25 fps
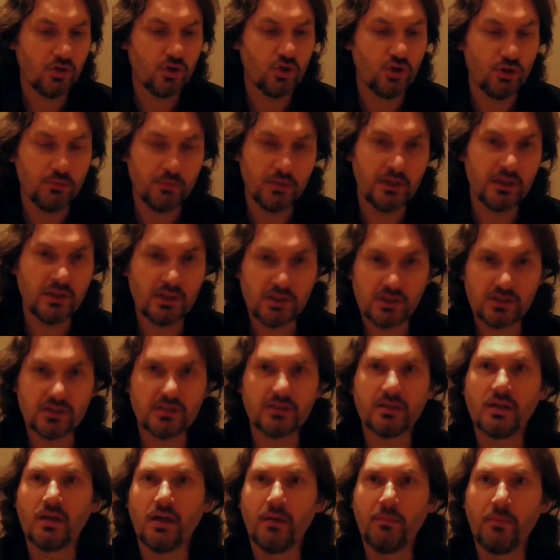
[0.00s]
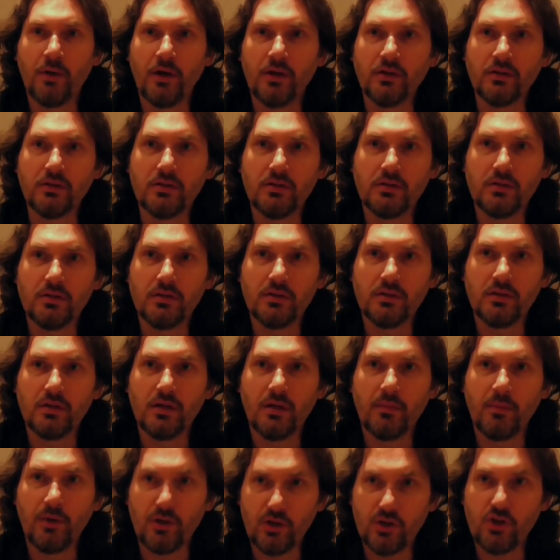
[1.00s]
humanness, about
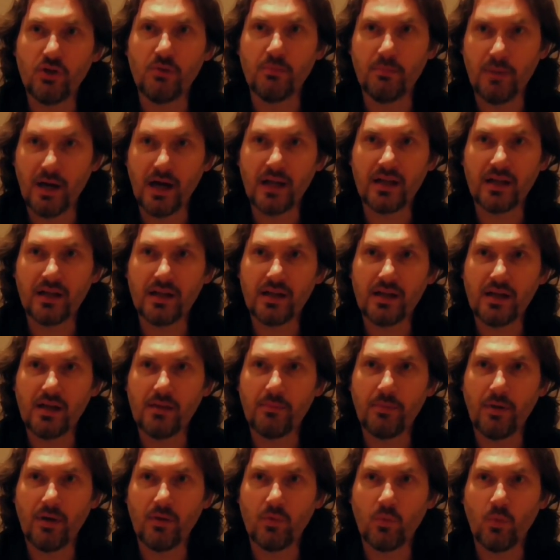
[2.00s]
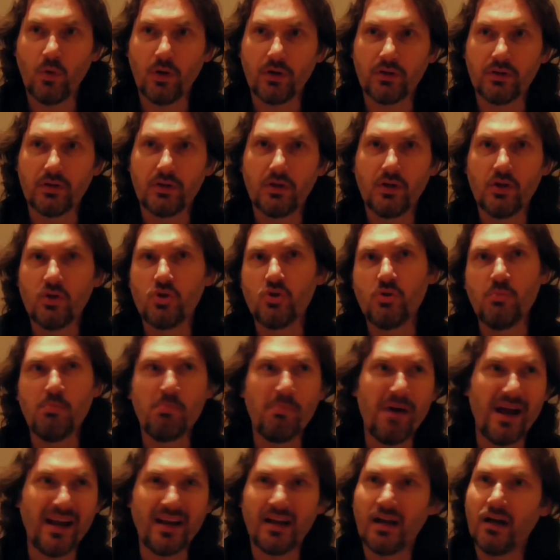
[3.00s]
about humanity, about what you
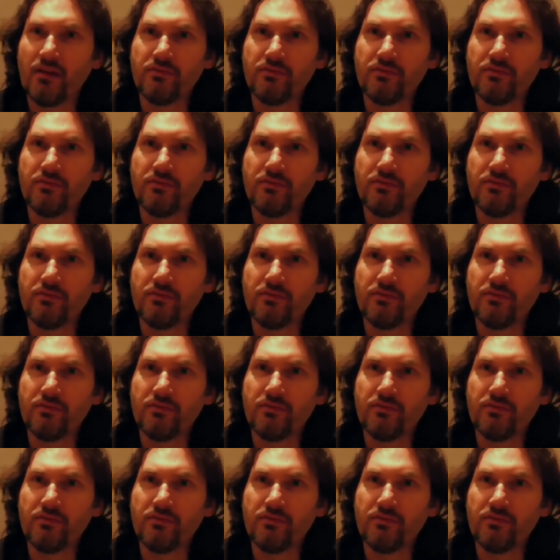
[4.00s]
might